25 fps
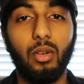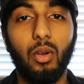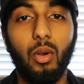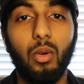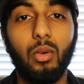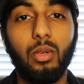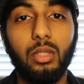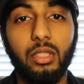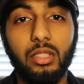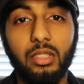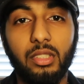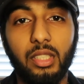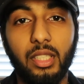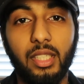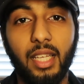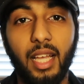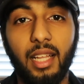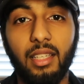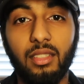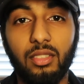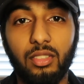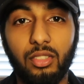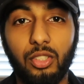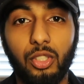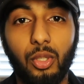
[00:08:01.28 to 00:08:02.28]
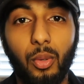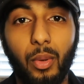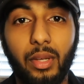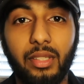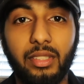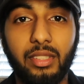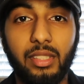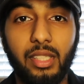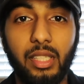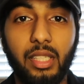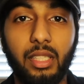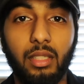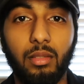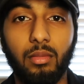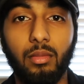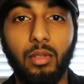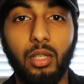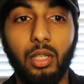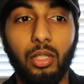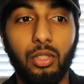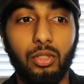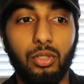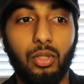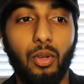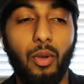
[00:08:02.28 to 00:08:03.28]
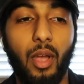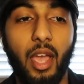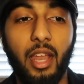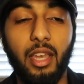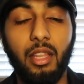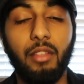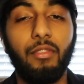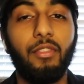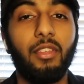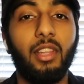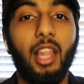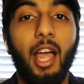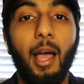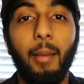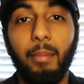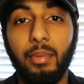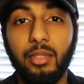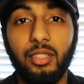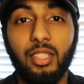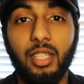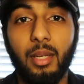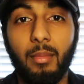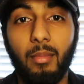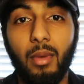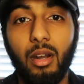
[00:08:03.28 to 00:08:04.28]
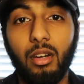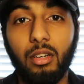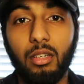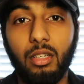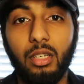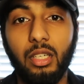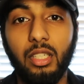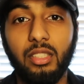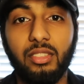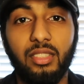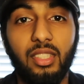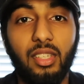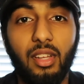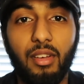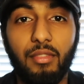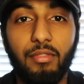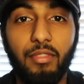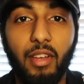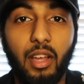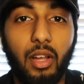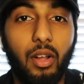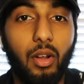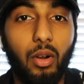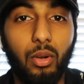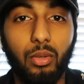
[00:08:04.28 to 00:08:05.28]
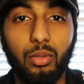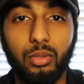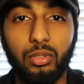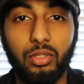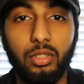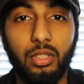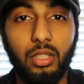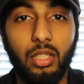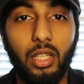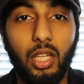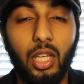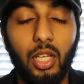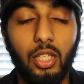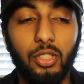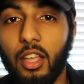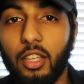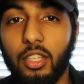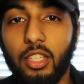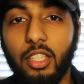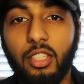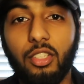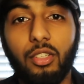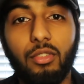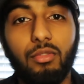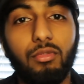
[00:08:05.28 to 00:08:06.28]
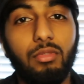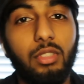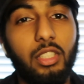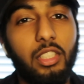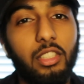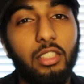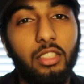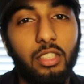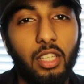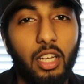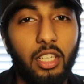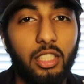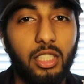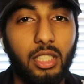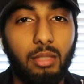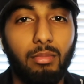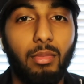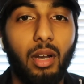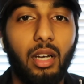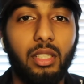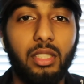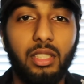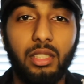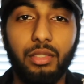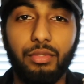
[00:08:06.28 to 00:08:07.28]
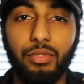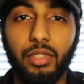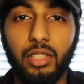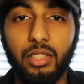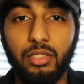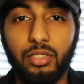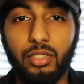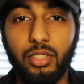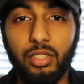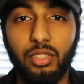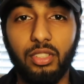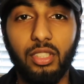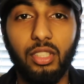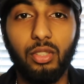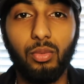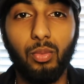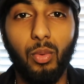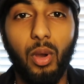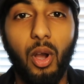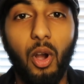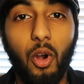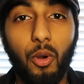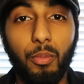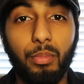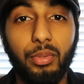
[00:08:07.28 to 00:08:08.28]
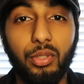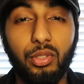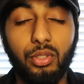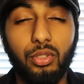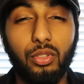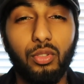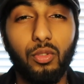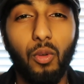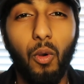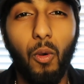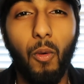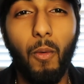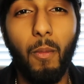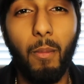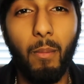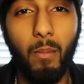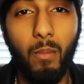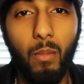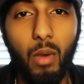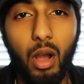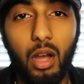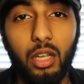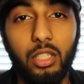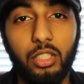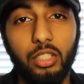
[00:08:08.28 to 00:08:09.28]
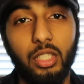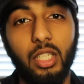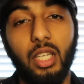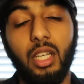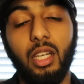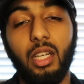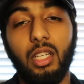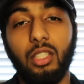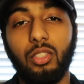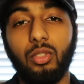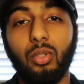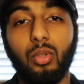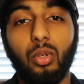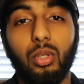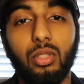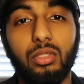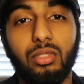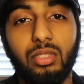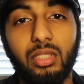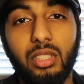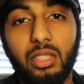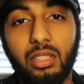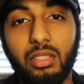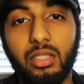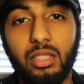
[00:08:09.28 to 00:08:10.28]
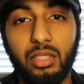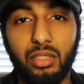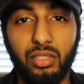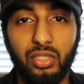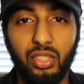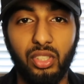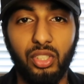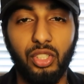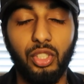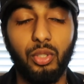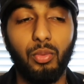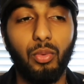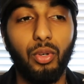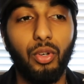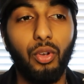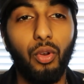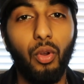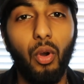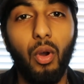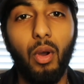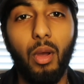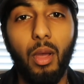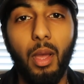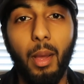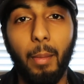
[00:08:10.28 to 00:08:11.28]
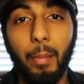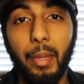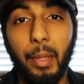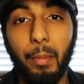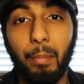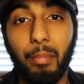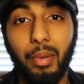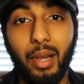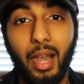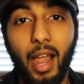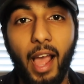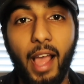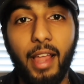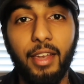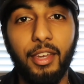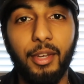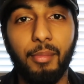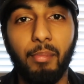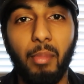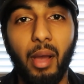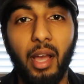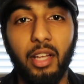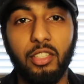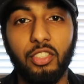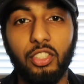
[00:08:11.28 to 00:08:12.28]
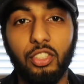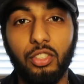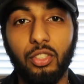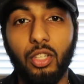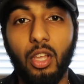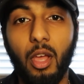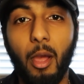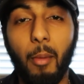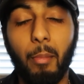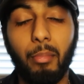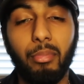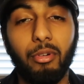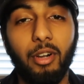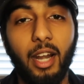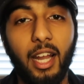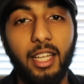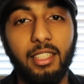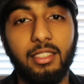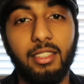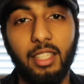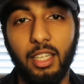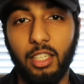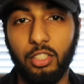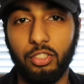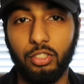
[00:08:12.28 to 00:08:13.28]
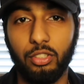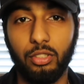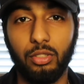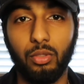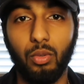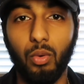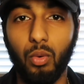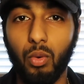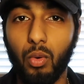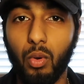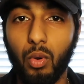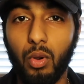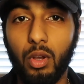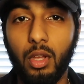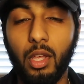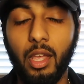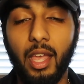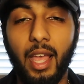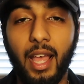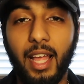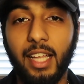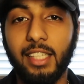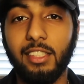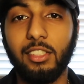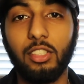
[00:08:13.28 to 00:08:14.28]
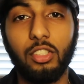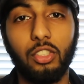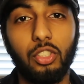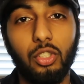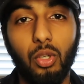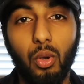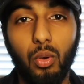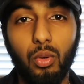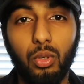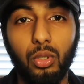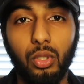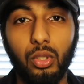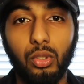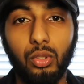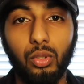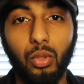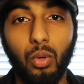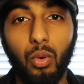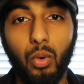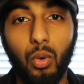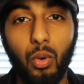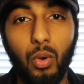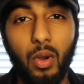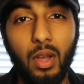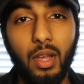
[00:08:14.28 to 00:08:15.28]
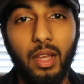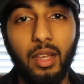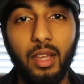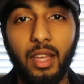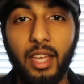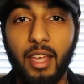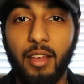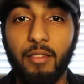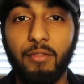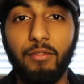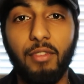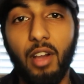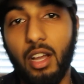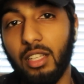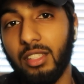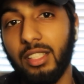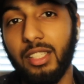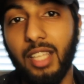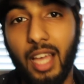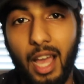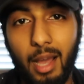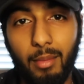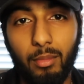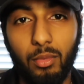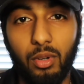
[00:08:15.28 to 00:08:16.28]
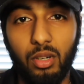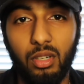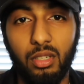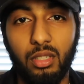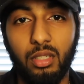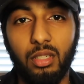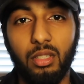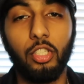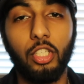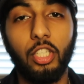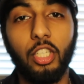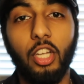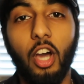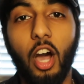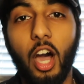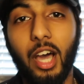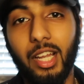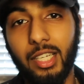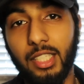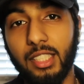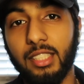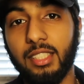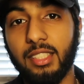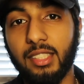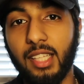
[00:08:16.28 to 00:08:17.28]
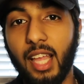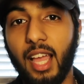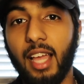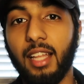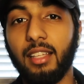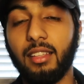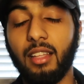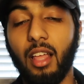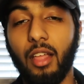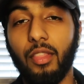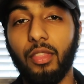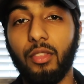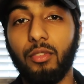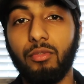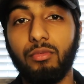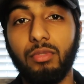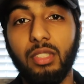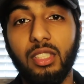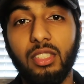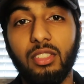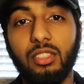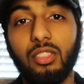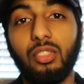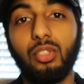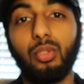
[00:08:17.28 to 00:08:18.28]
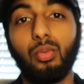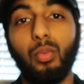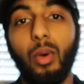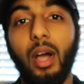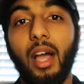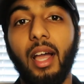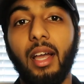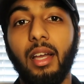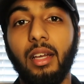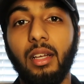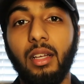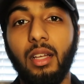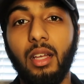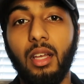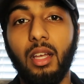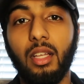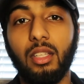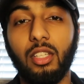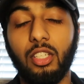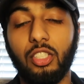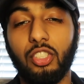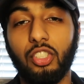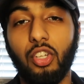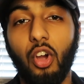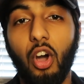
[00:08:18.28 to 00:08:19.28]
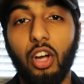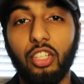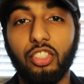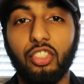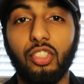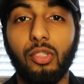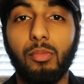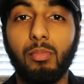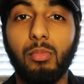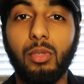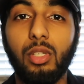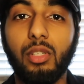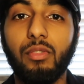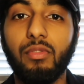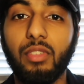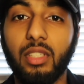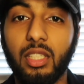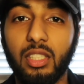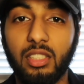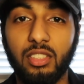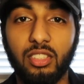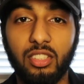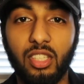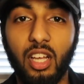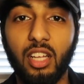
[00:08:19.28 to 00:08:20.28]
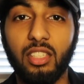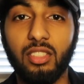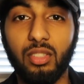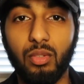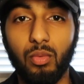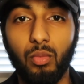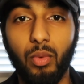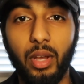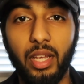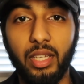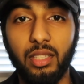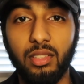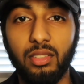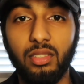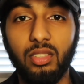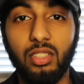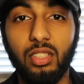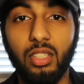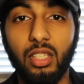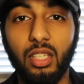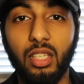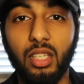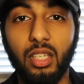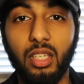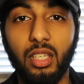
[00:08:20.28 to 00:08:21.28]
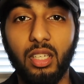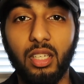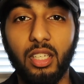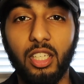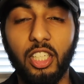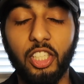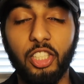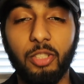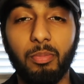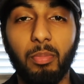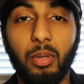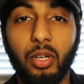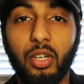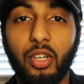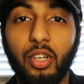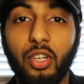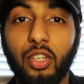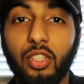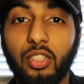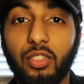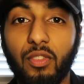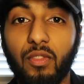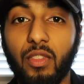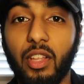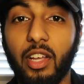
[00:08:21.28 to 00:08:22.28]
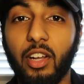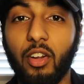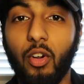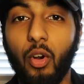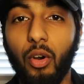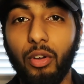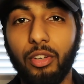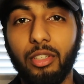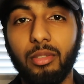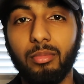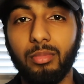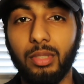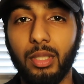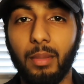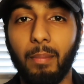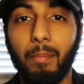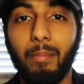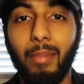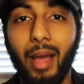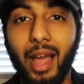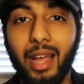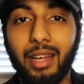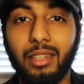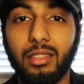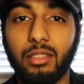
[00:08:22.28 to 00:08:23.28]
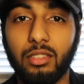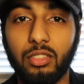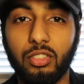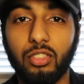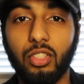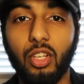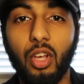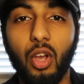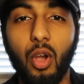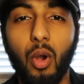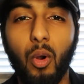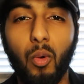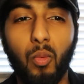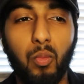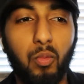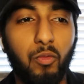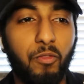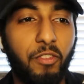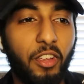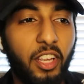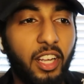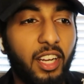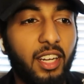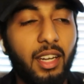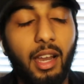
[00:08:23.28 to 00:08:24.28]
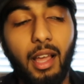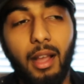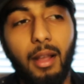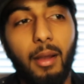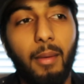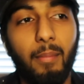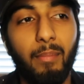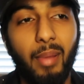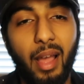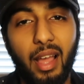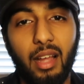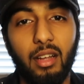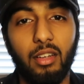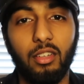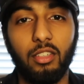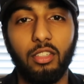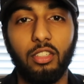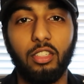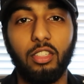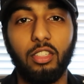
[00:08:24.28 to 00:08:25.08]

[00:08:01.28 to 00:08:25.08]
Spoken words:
Gold is against USD. So anything that happens in America is going to affect gold. You need to research about these things, because this will help you so much in your consistency. You will not be blinded by just price action or heads and shoulders or inverted hammer. You're going to understand that the reasons why the charts are moving in certain ways is because of the economy. Banks. Think like a bank.